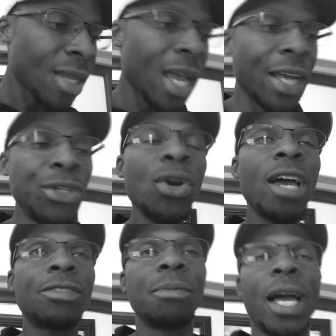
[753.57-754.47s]
I do
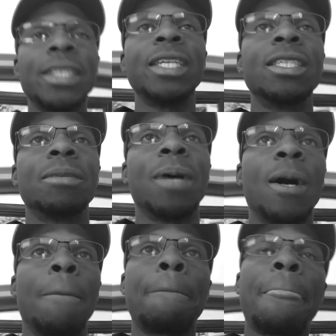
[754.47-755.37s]
have some ideas
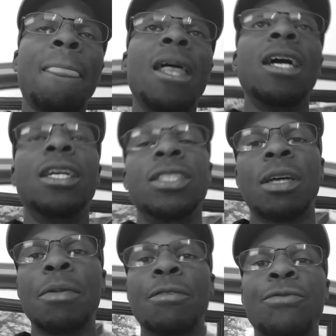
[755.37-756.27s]
about
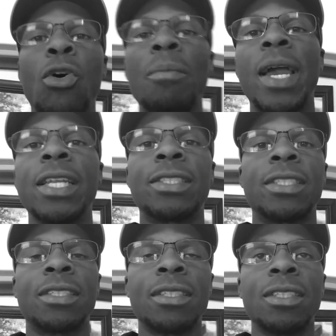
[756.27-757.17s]
some of the
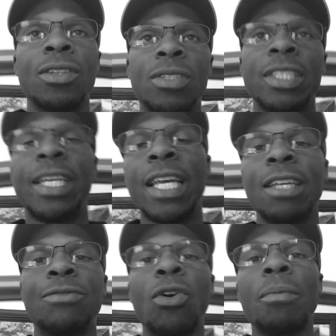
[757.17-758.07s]
formats, the
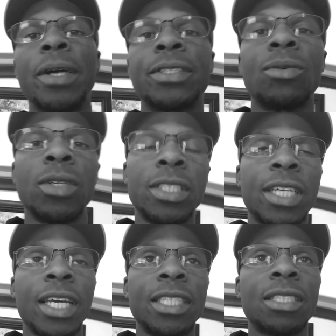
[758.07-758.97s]
daily formats I want to
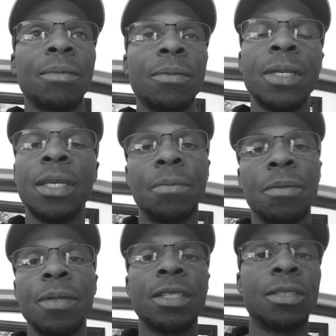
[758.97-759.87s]
change. I may be
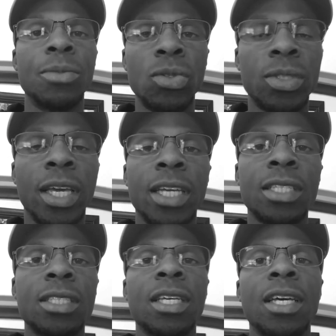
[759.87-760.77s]
implementing some new
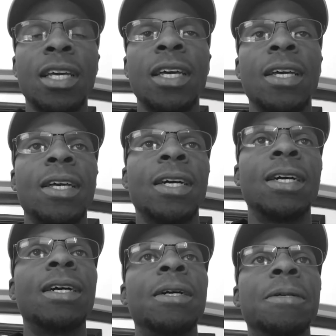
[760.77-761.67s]
things.
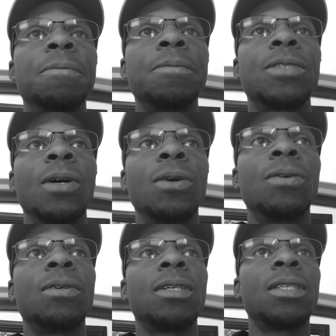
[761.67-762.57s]

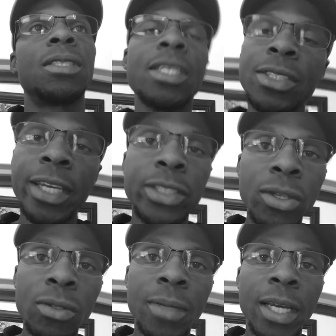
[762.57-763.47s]
So just stay
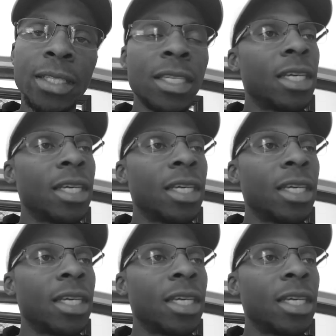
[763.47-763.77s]
tuned, man.